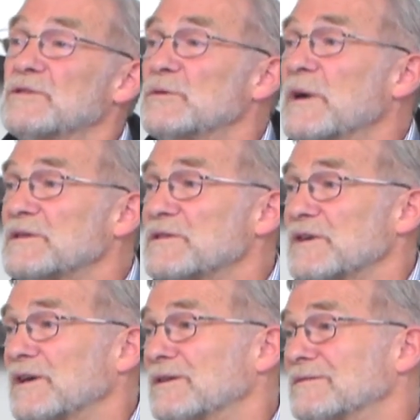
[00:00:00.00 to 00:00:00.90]
two
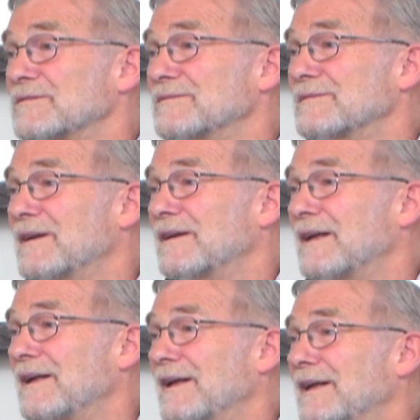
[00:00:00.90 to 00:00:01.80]
months ago.
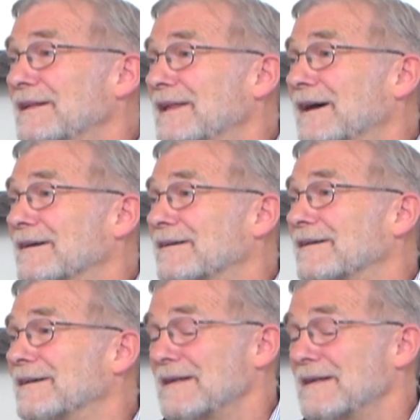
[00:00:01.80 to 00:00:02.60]
Now,